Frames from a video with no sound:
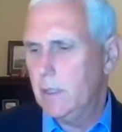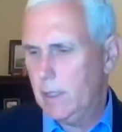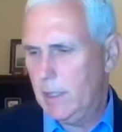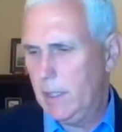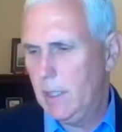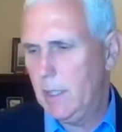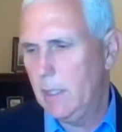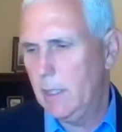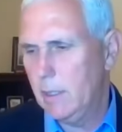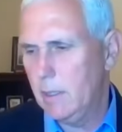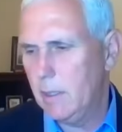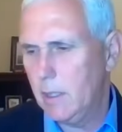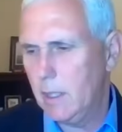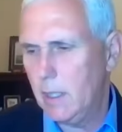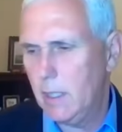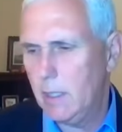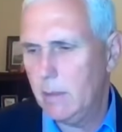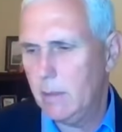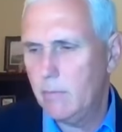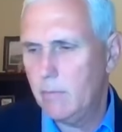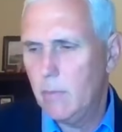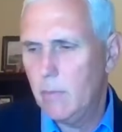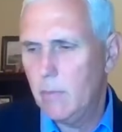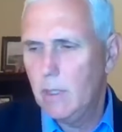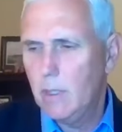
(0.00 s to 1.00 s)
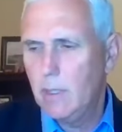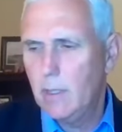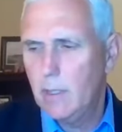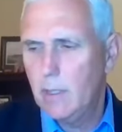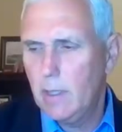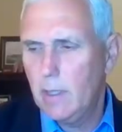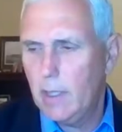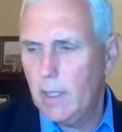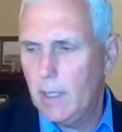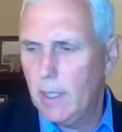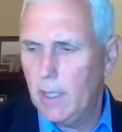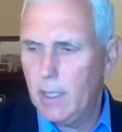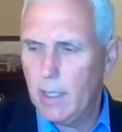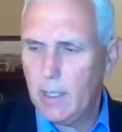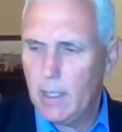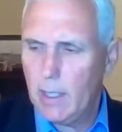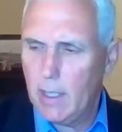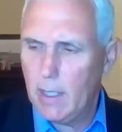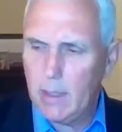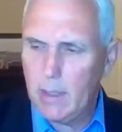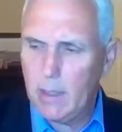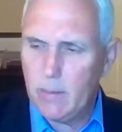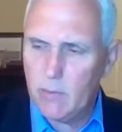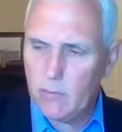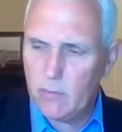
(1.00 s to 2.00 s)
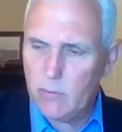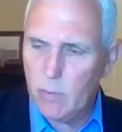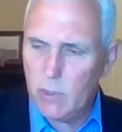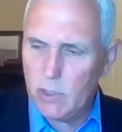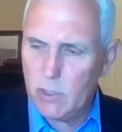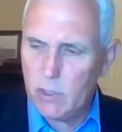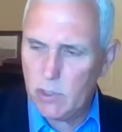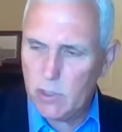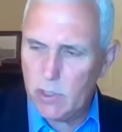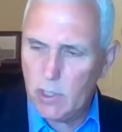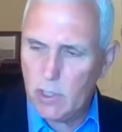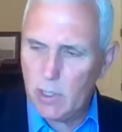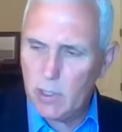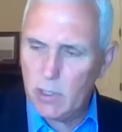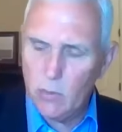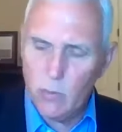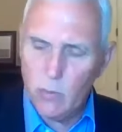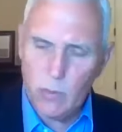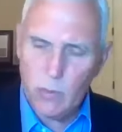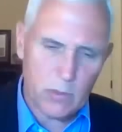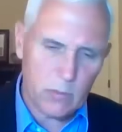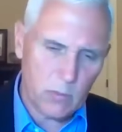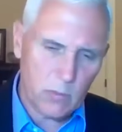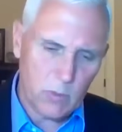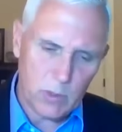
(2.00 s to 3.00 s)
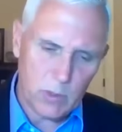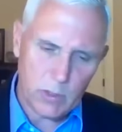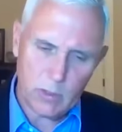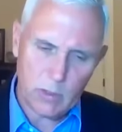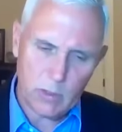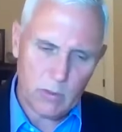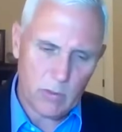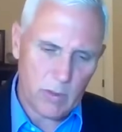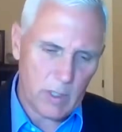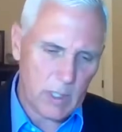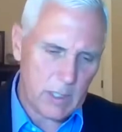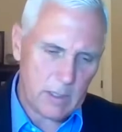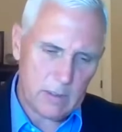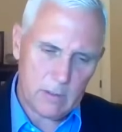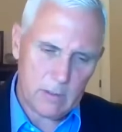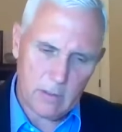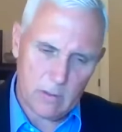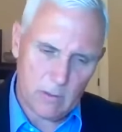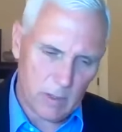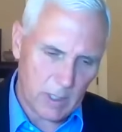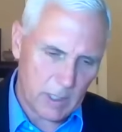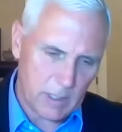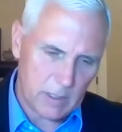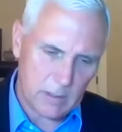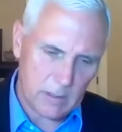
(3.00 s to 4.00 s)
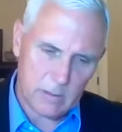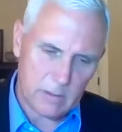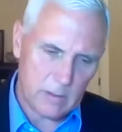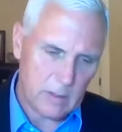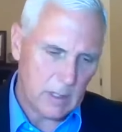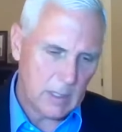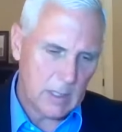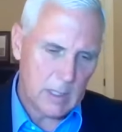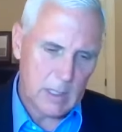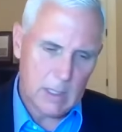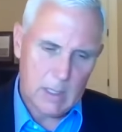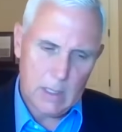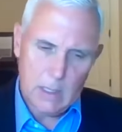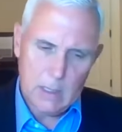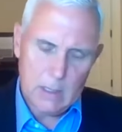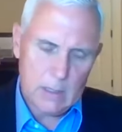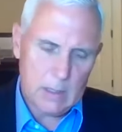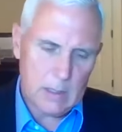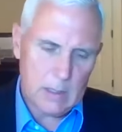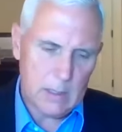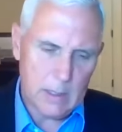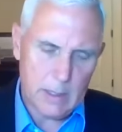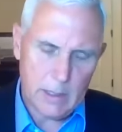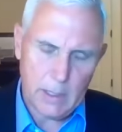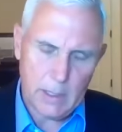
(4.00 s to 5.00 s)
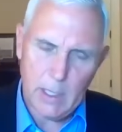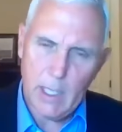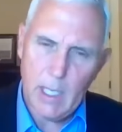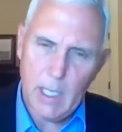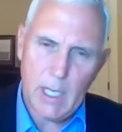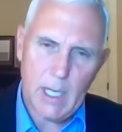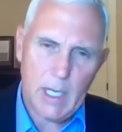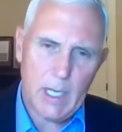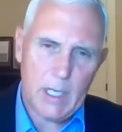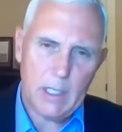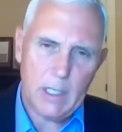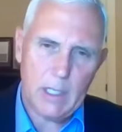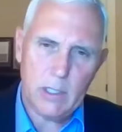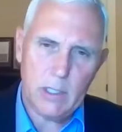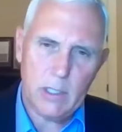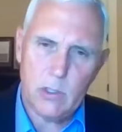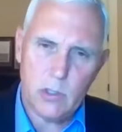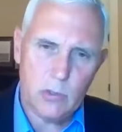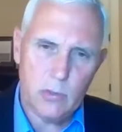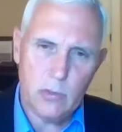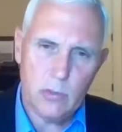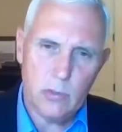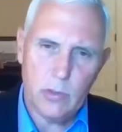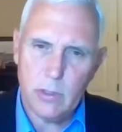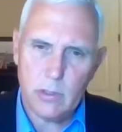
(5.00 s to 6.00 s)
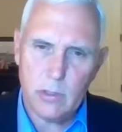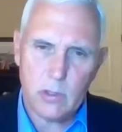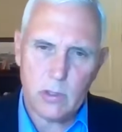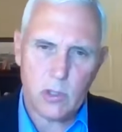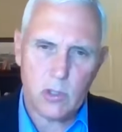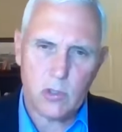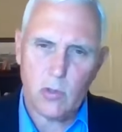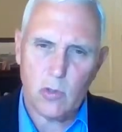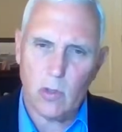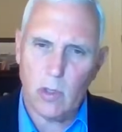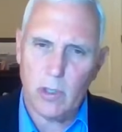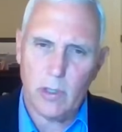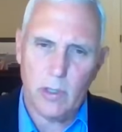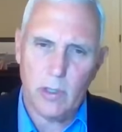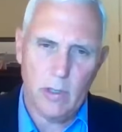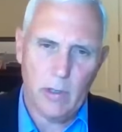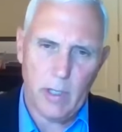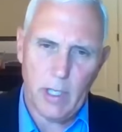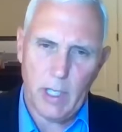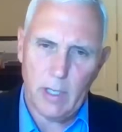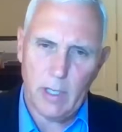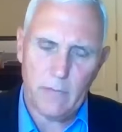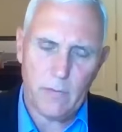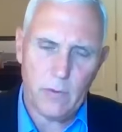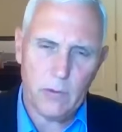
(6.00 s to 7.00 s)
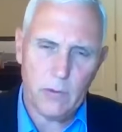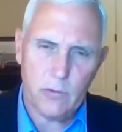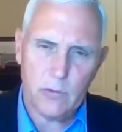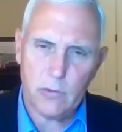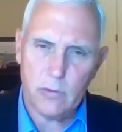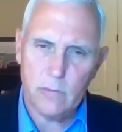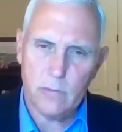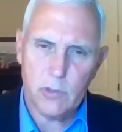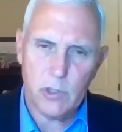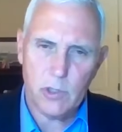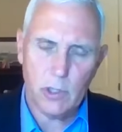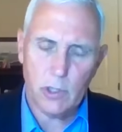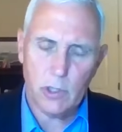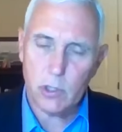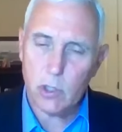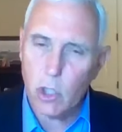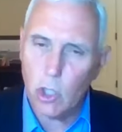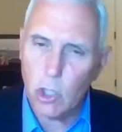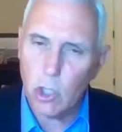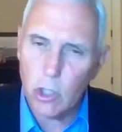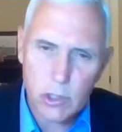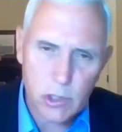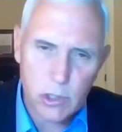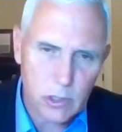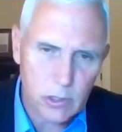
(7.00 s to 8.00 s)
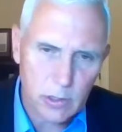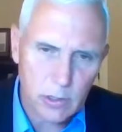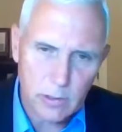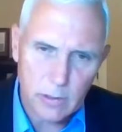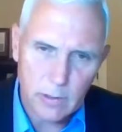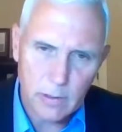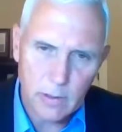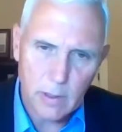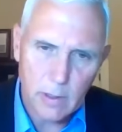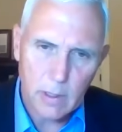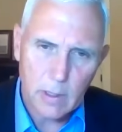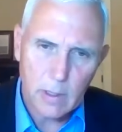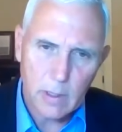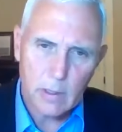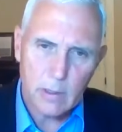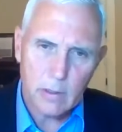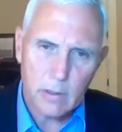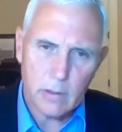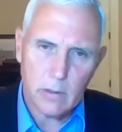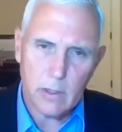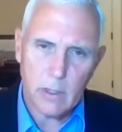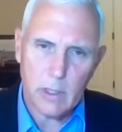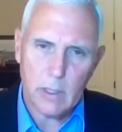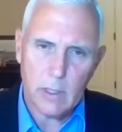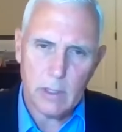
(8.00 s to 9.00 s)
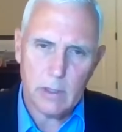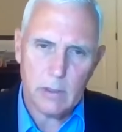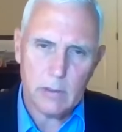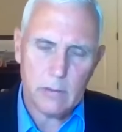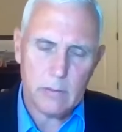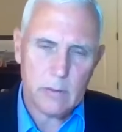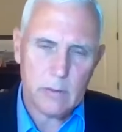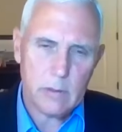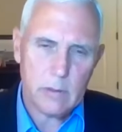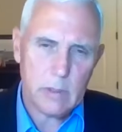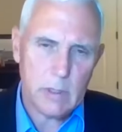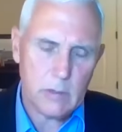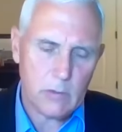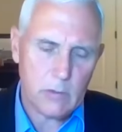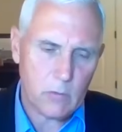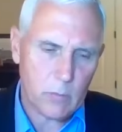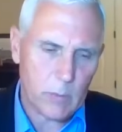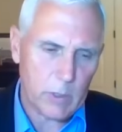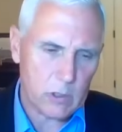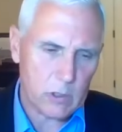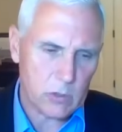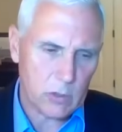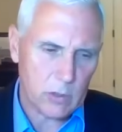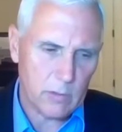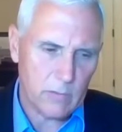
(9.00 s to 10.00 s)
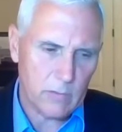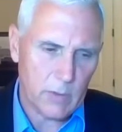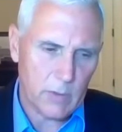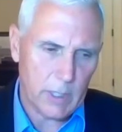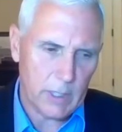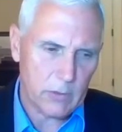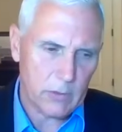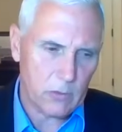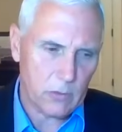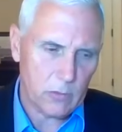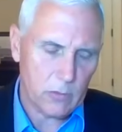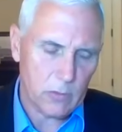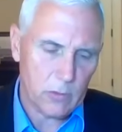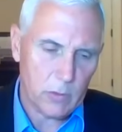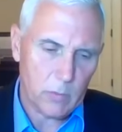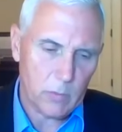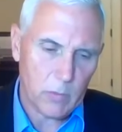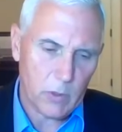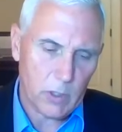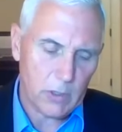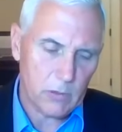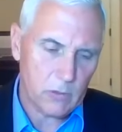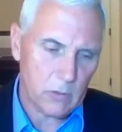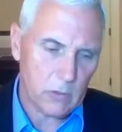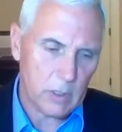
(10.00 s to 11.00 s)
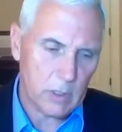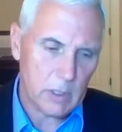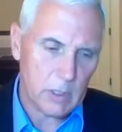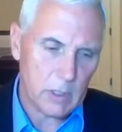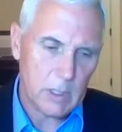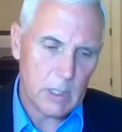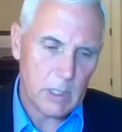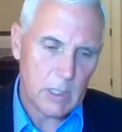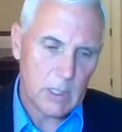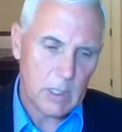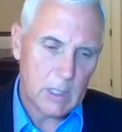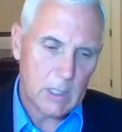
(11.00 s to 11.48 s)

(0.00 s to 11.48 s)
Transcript: and um, and I, I must, must tell you, with with a great great uh, nod to the extraordinary efforts of Jared Kushner, uh, special advisor to the president,